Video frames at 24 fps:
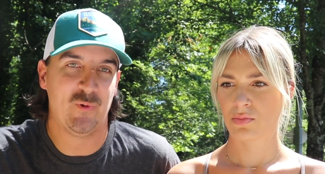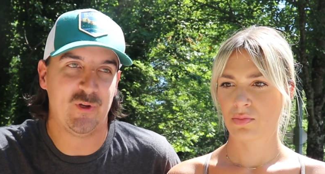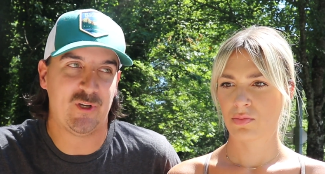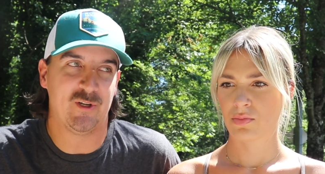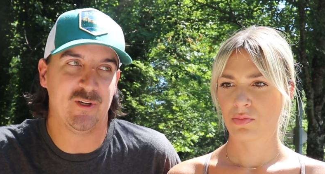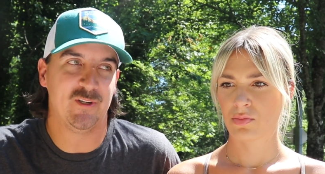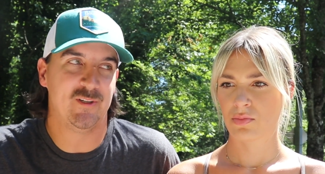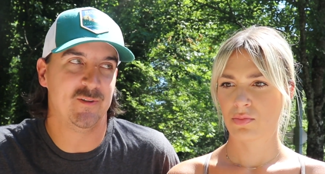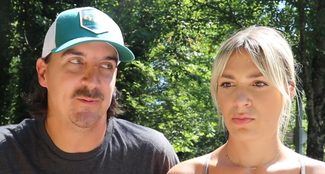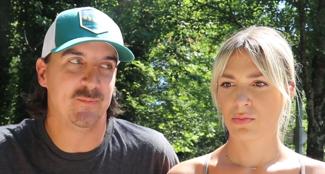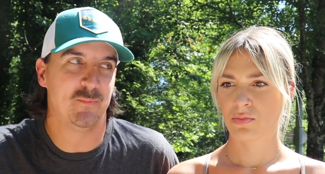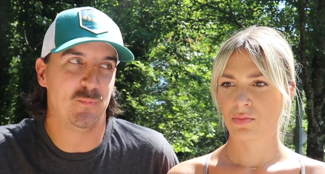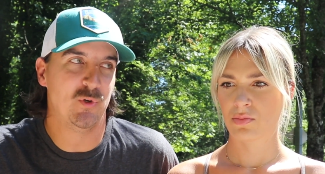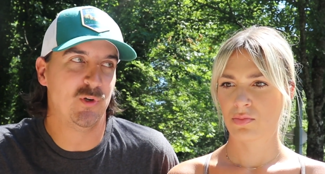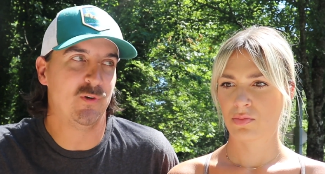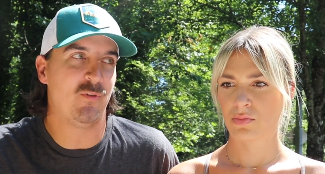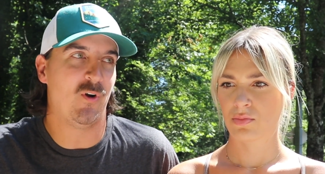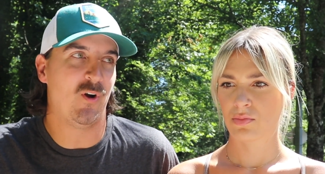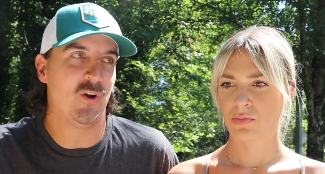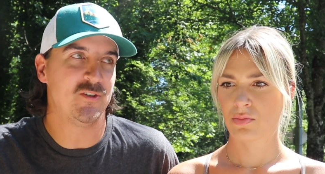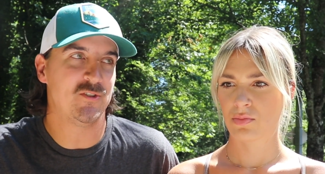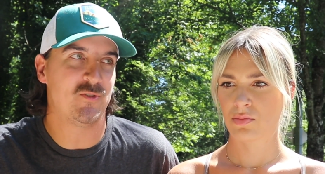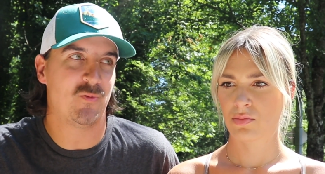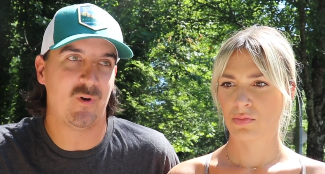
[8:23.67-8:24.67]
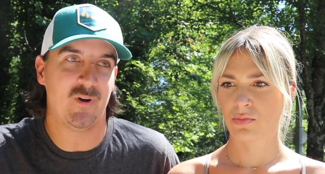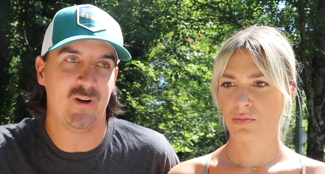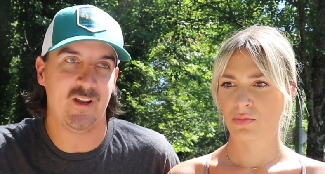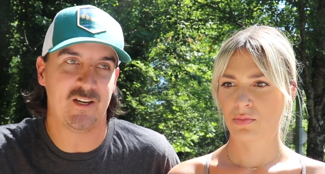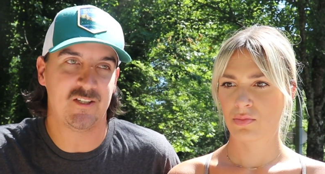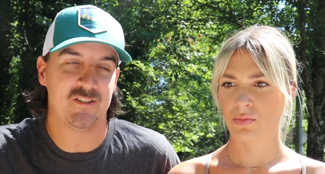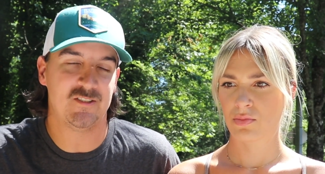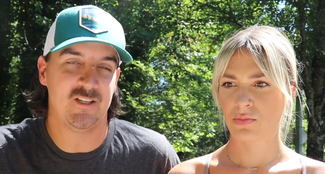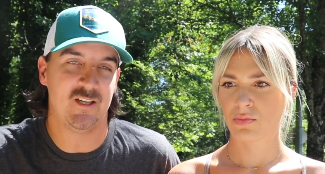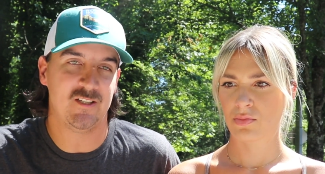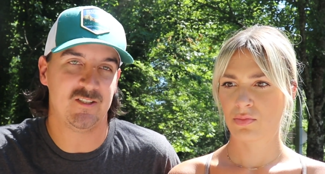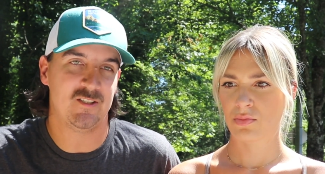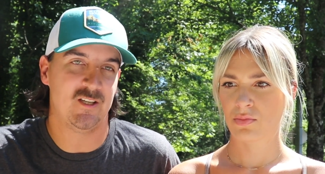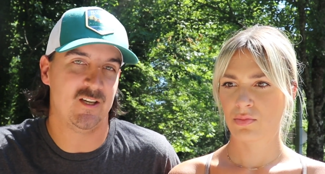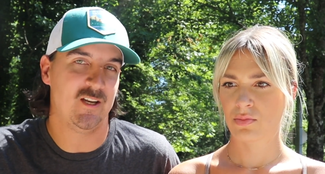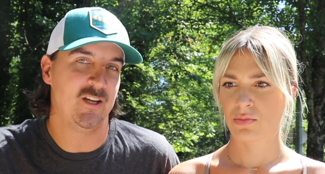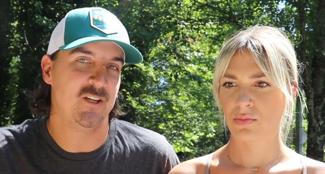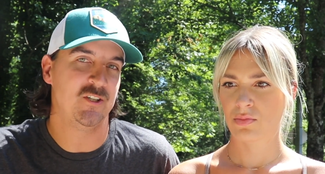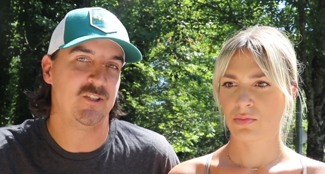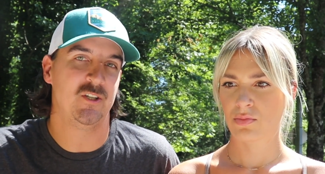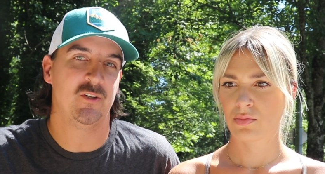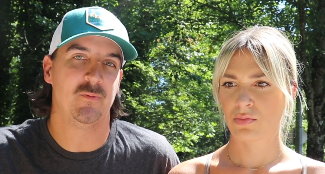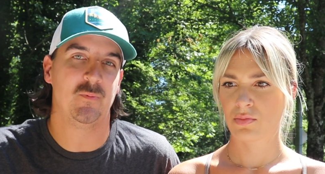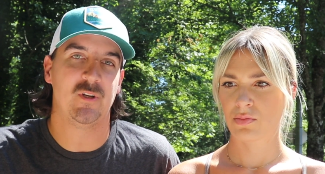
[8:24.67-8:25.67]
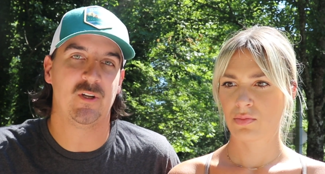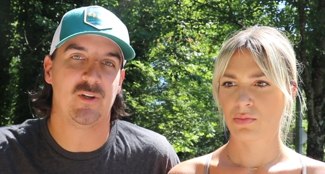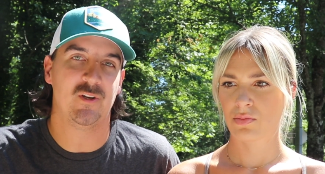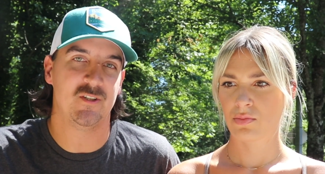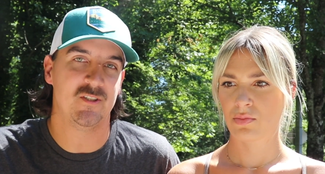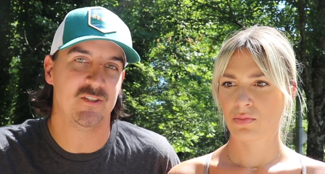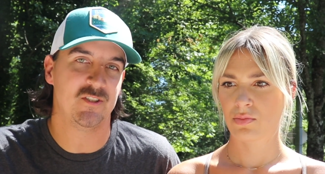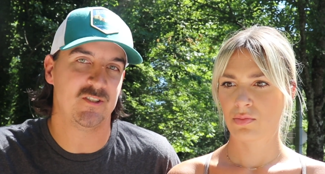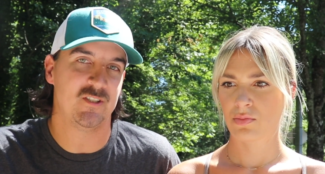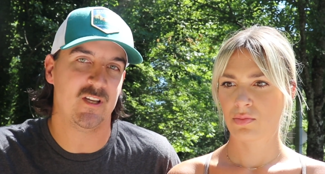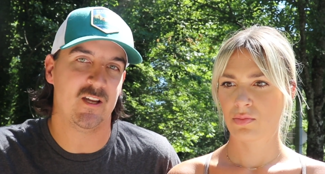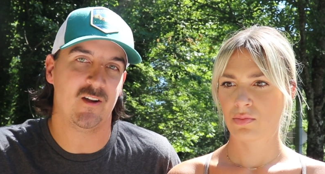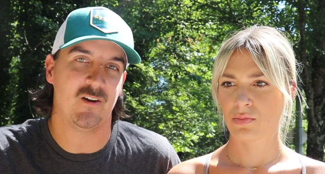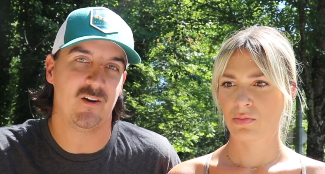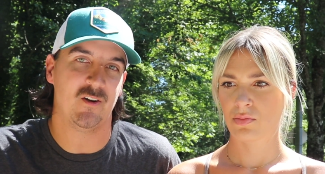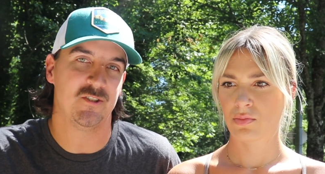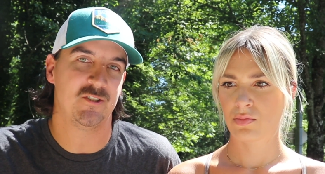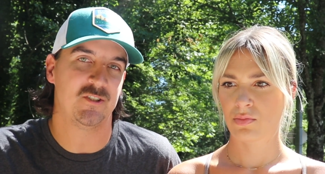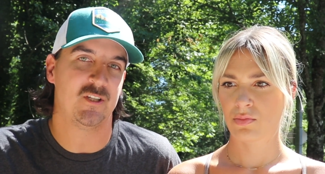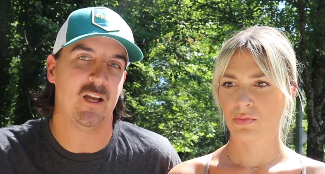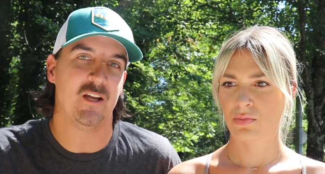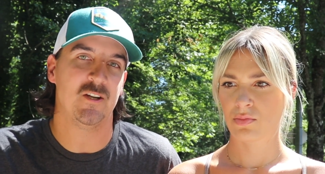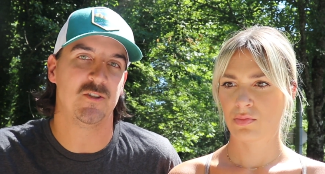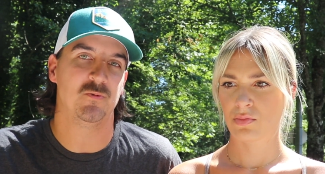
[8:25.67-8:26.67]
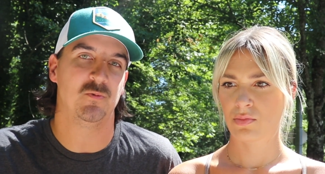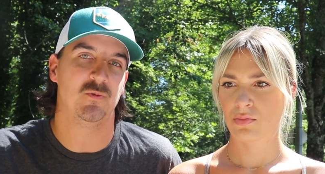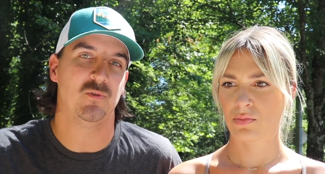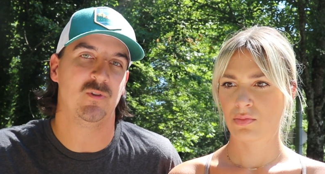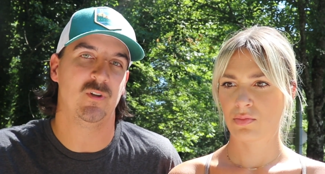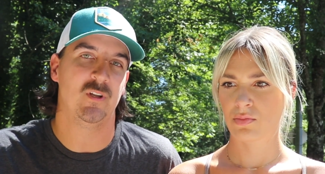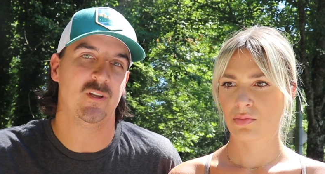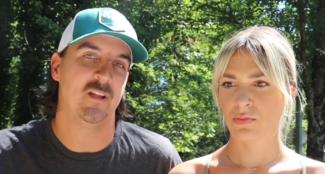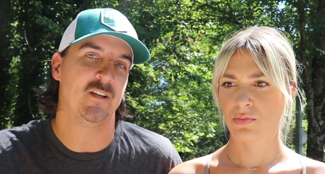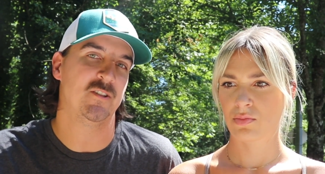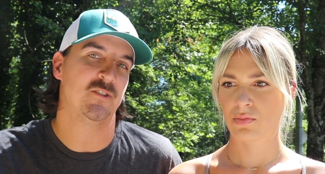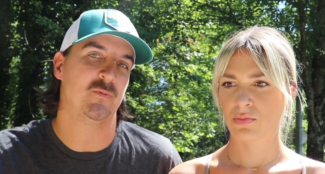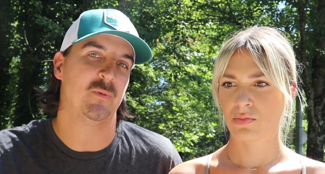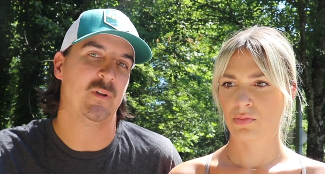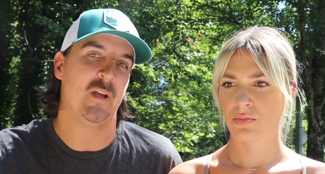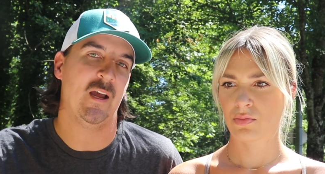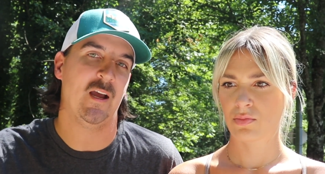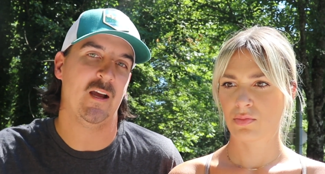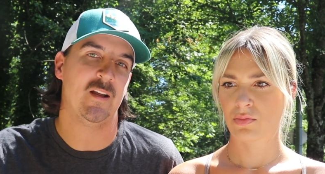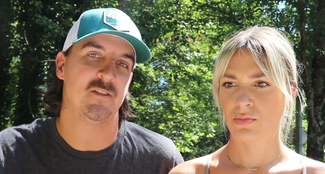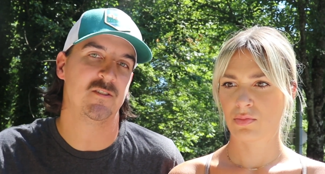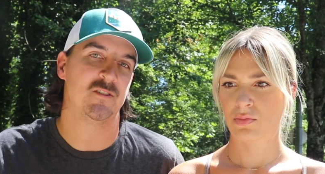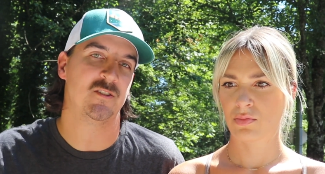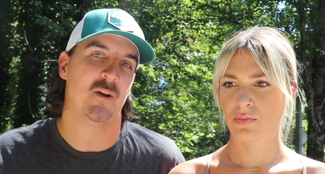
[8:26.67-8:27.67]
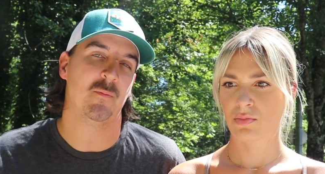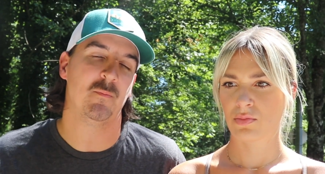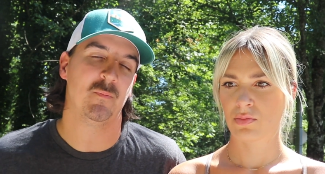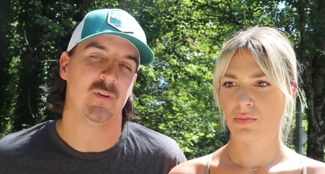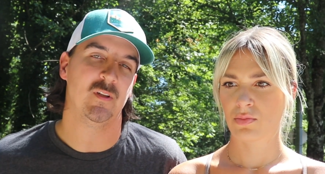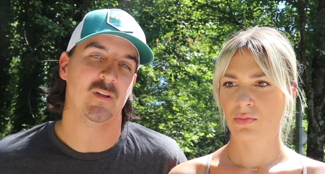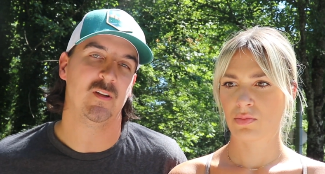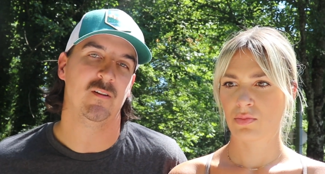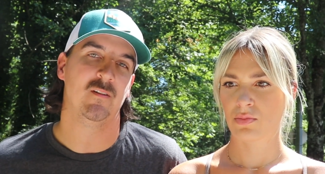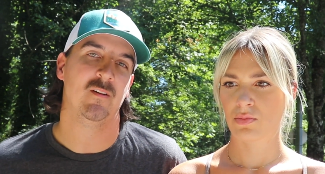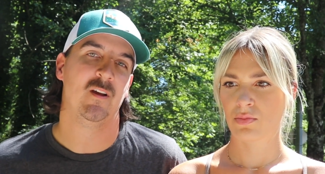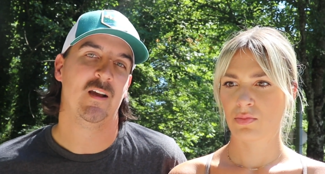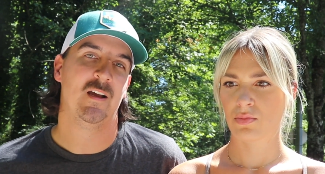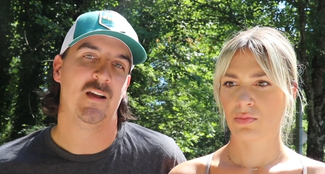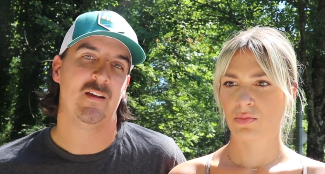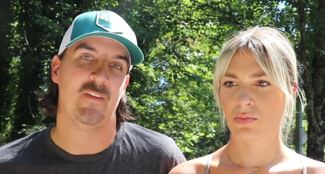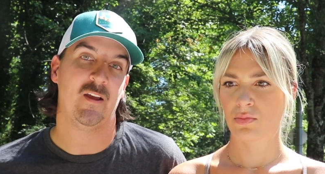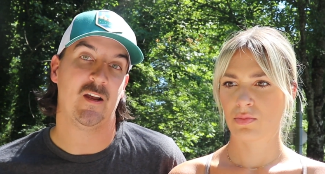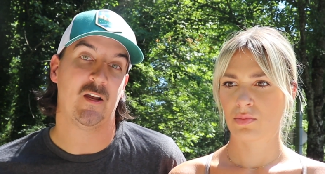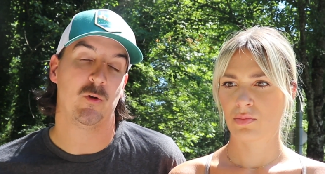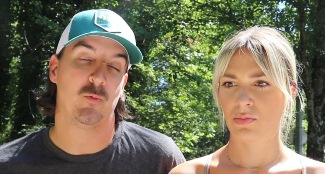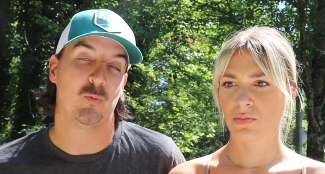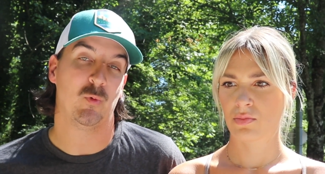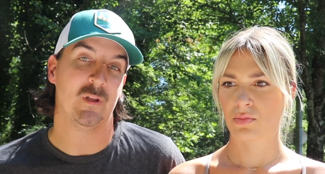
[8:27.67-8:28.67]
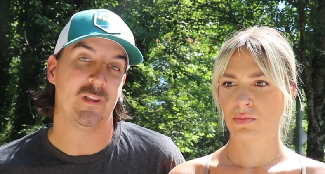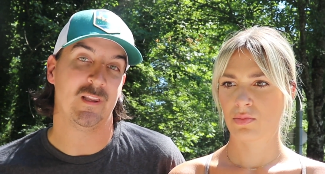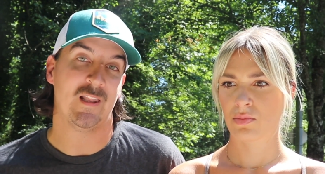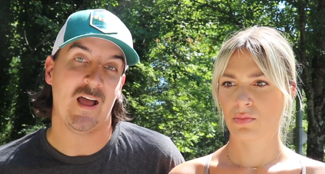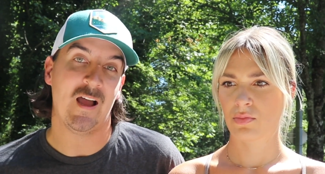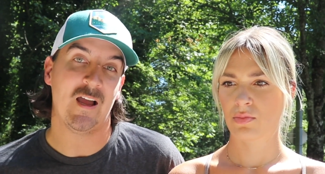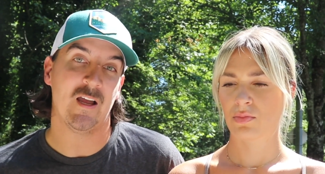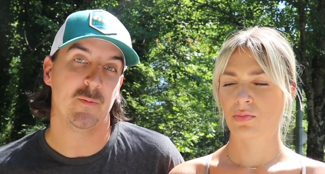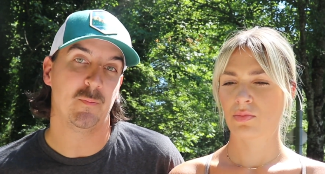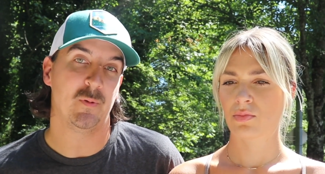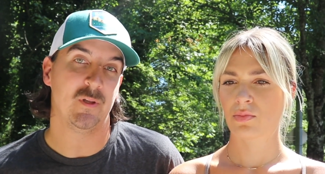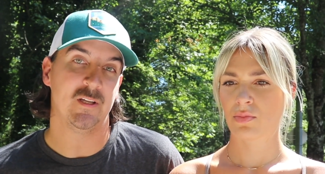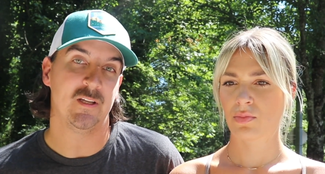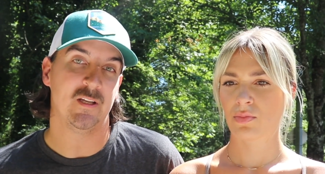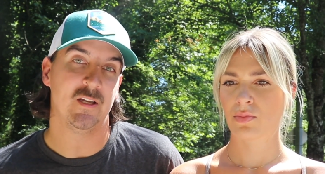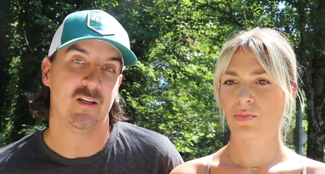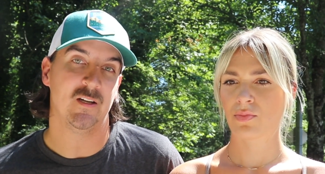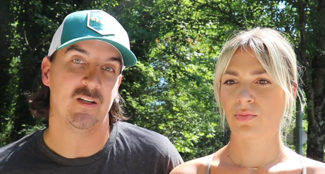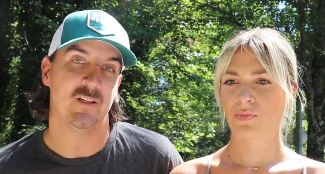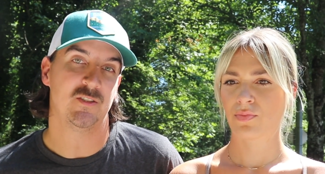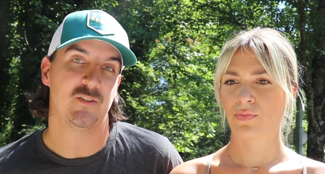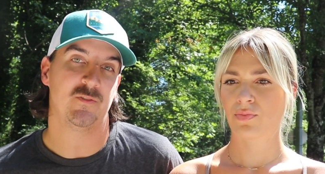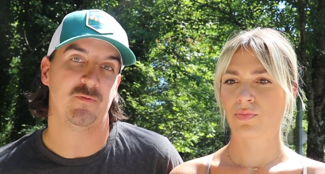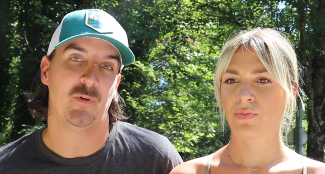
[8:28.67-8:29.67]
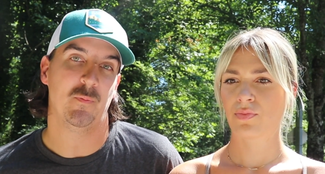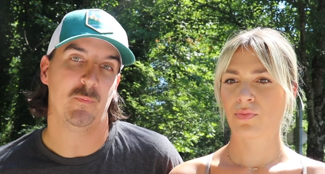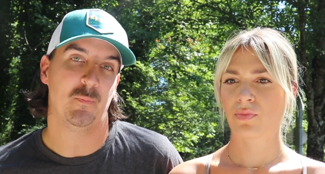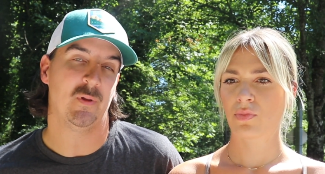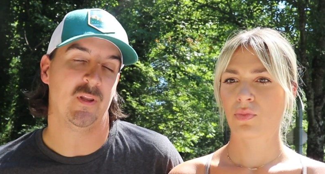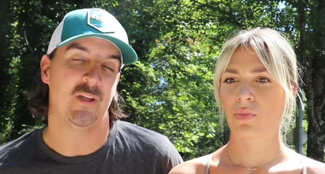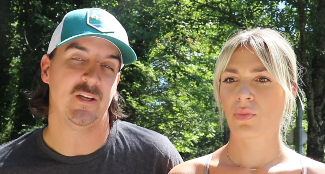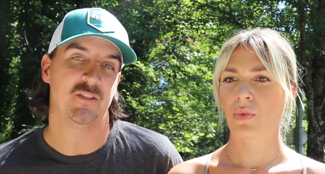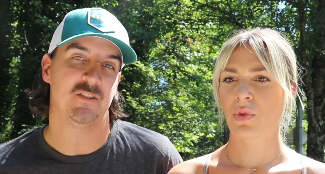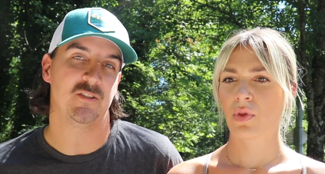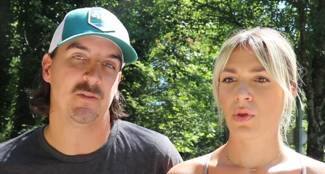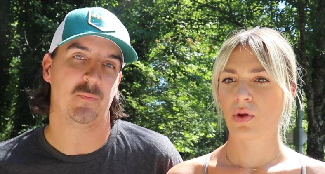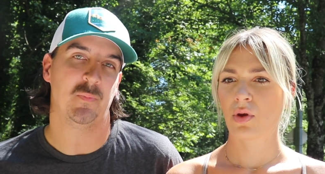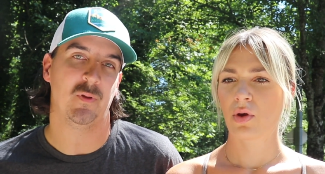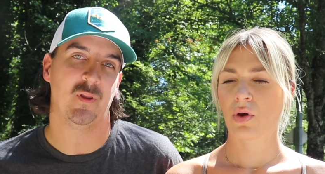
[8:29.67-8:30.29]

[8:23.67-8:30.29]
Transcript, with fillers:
Speaker 1: we couldn't move on to our next destination. We couldn't stay on our schedule unless we had something that could reliably get us from place to